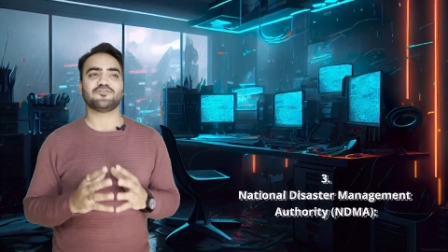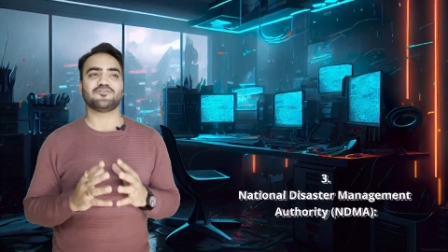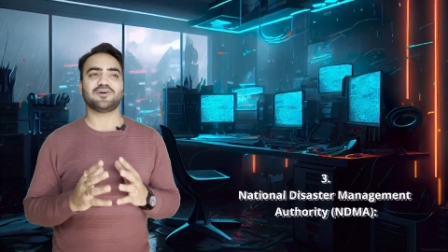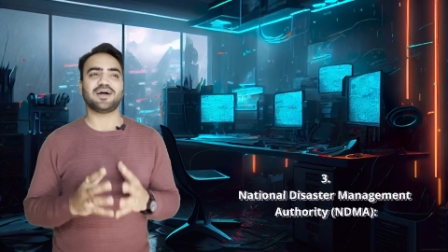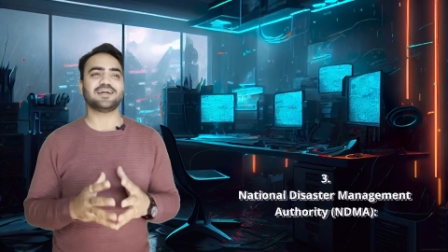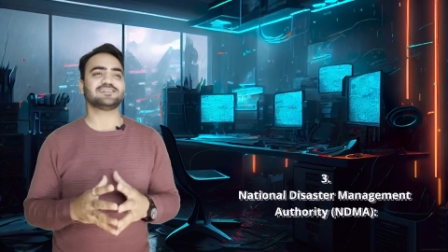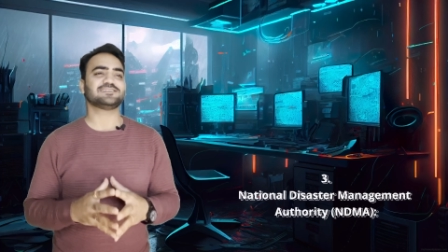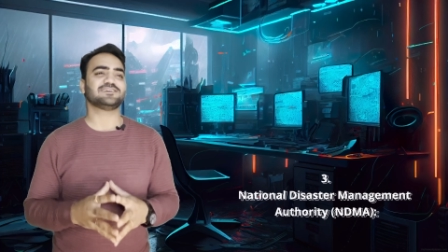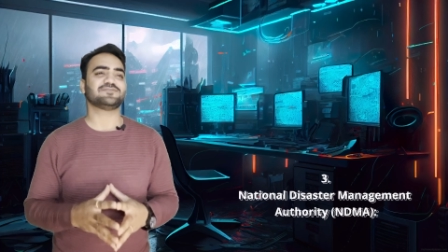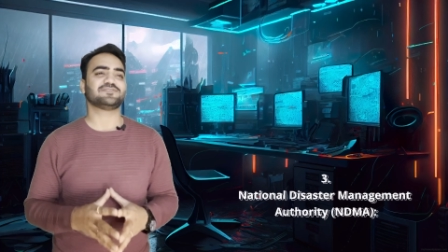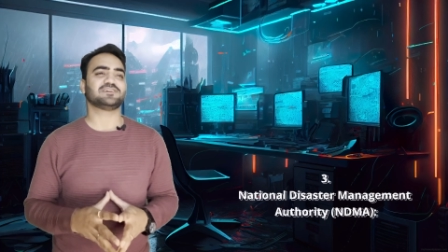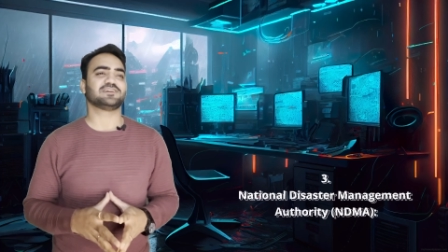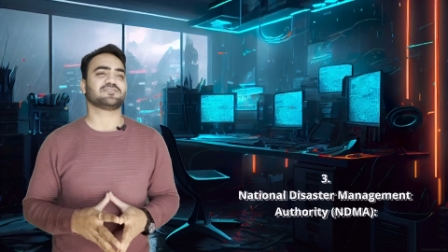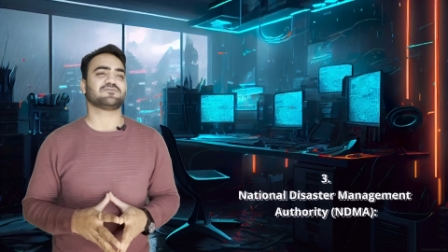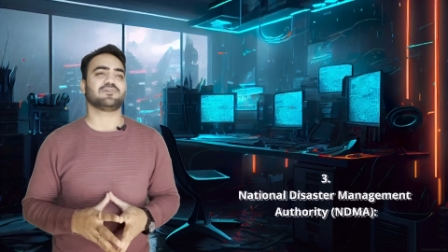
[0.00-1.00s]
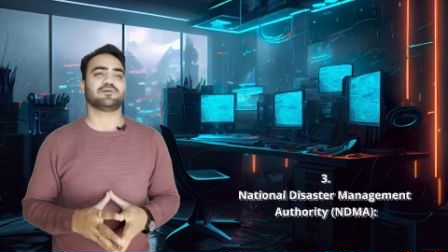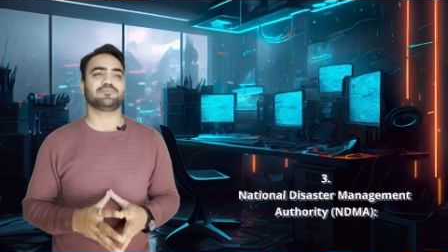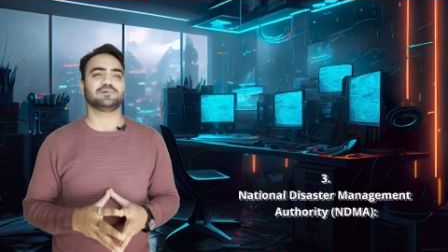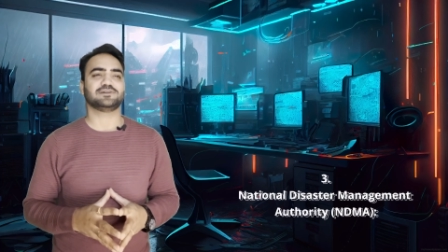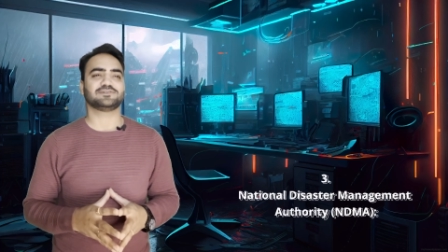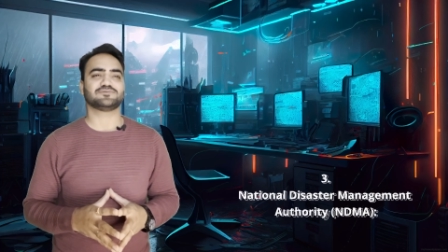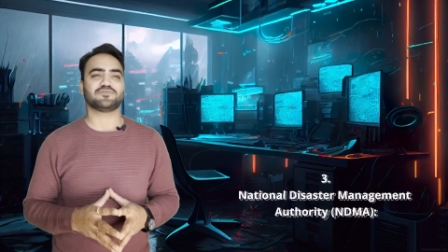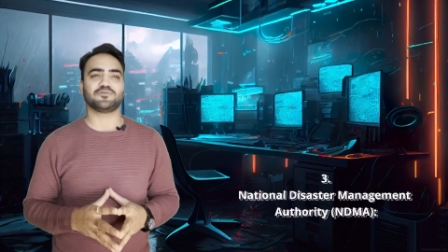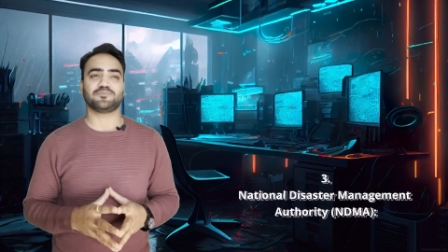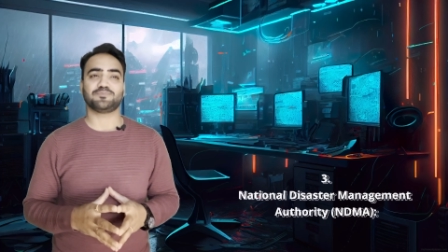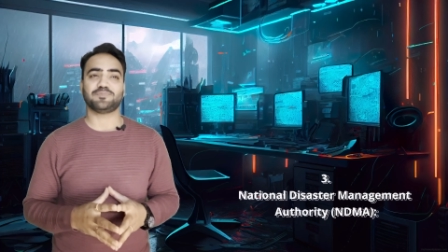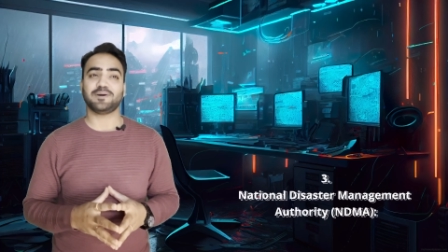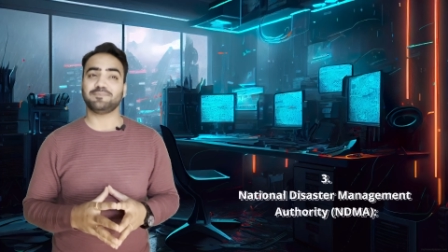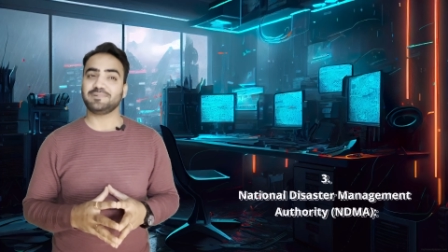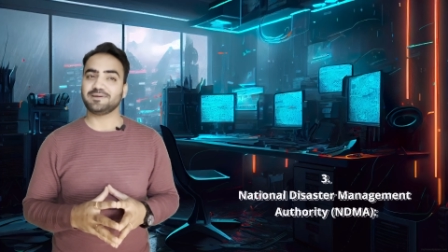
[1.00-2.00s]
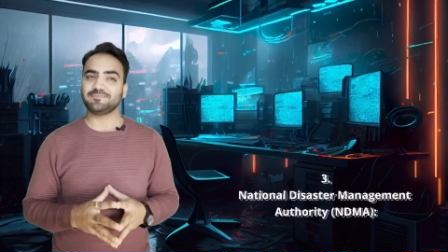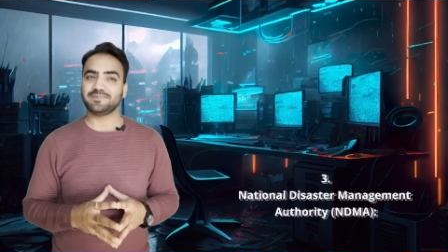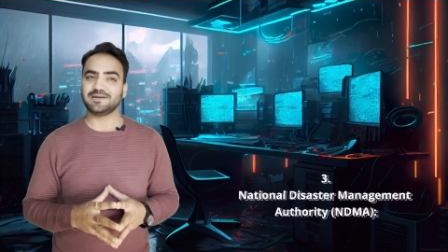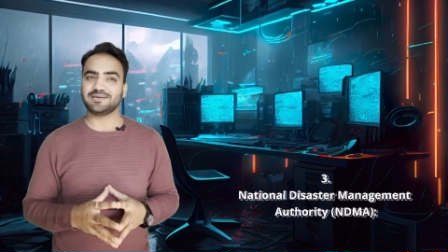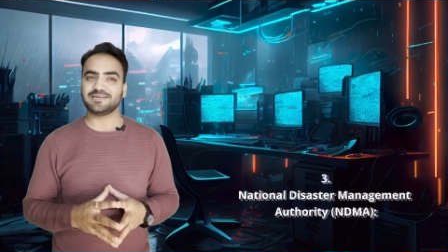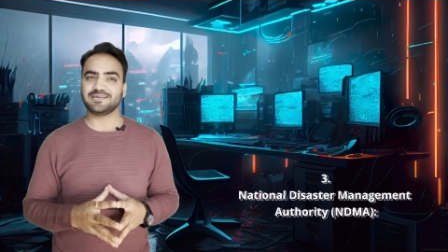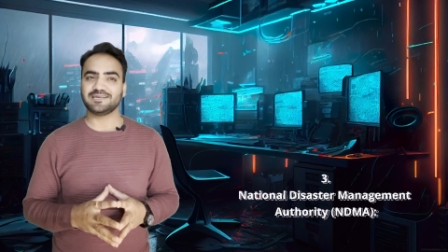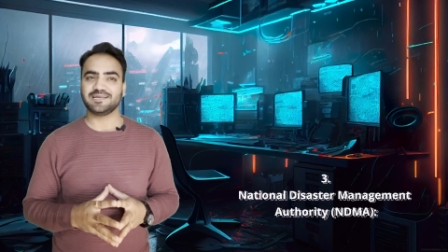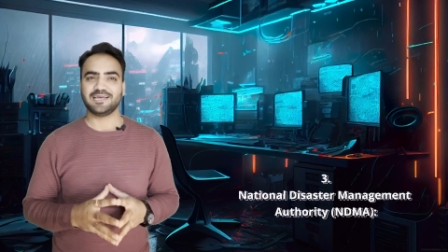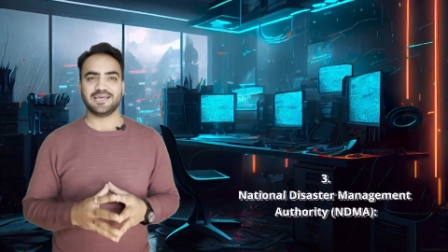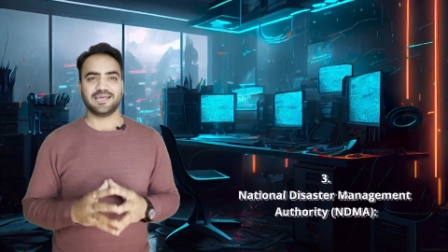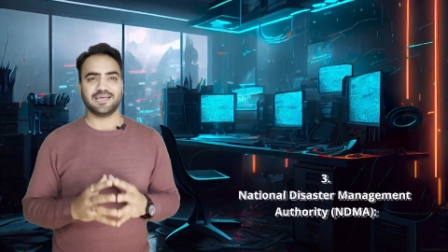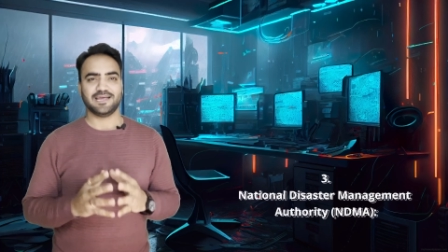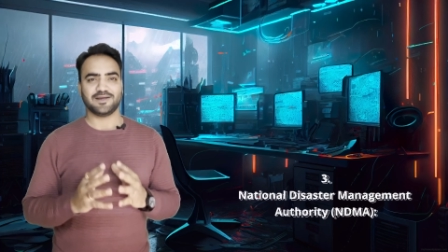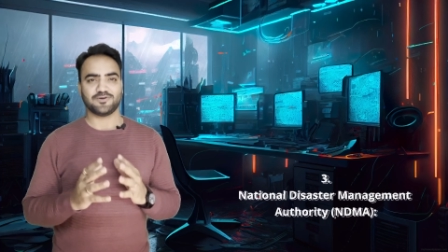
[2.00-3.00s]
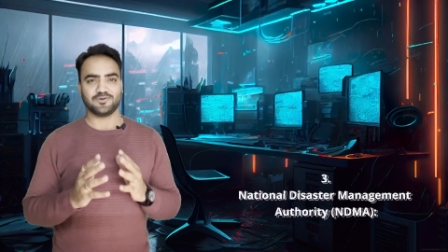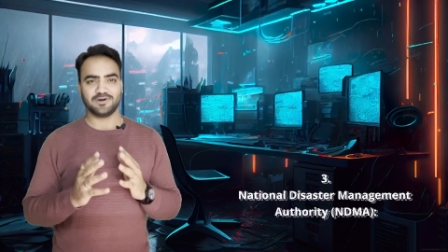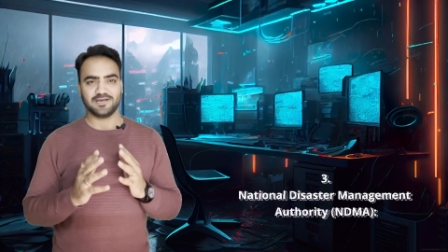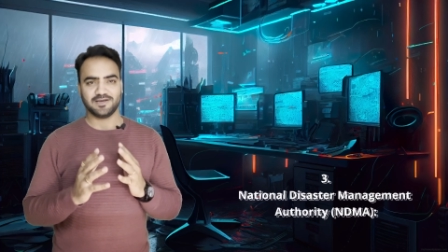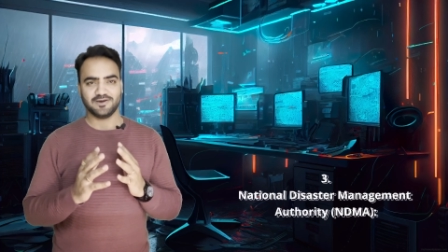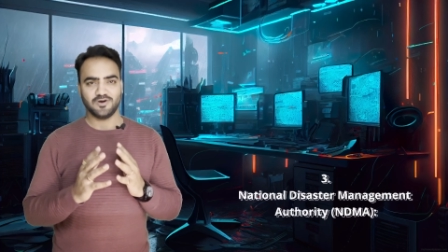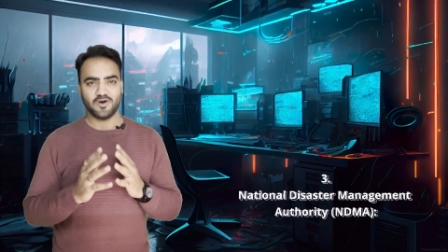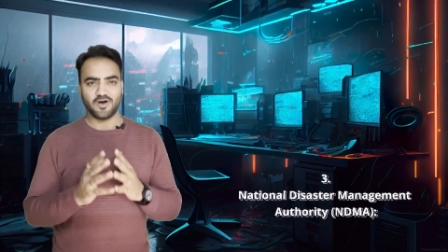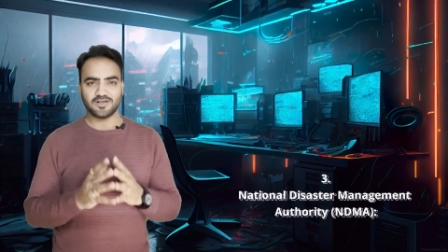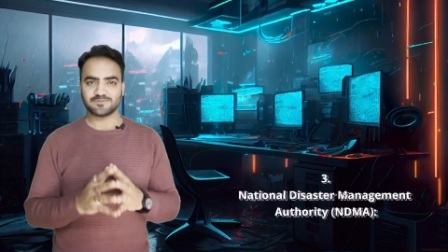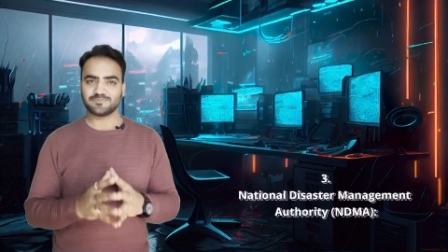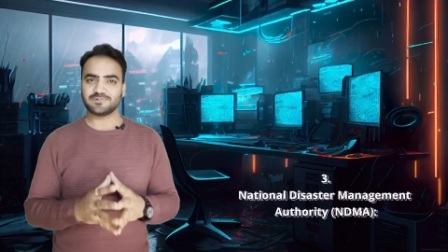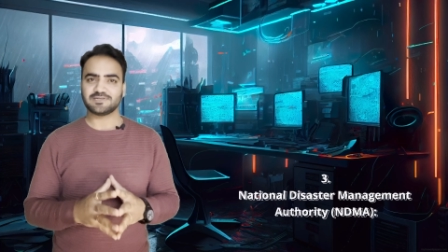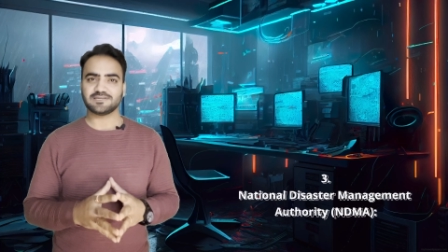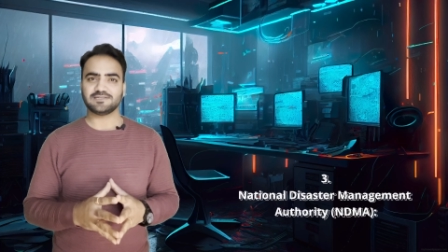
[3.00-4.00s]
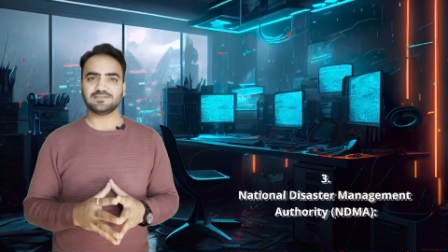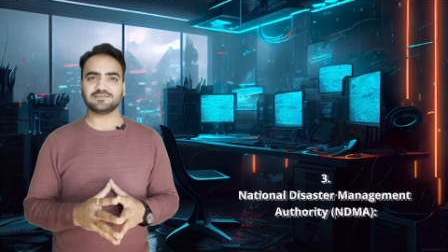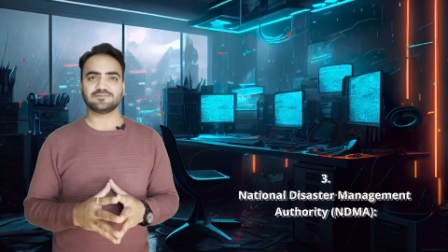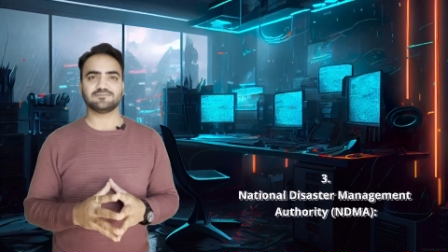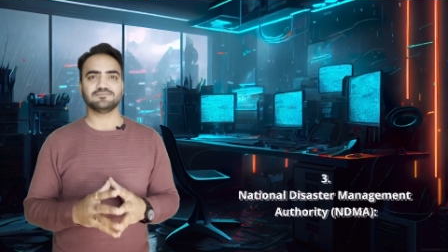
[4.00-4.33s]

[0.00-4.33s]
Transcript: fire safety requirements for public buildings including hospitals,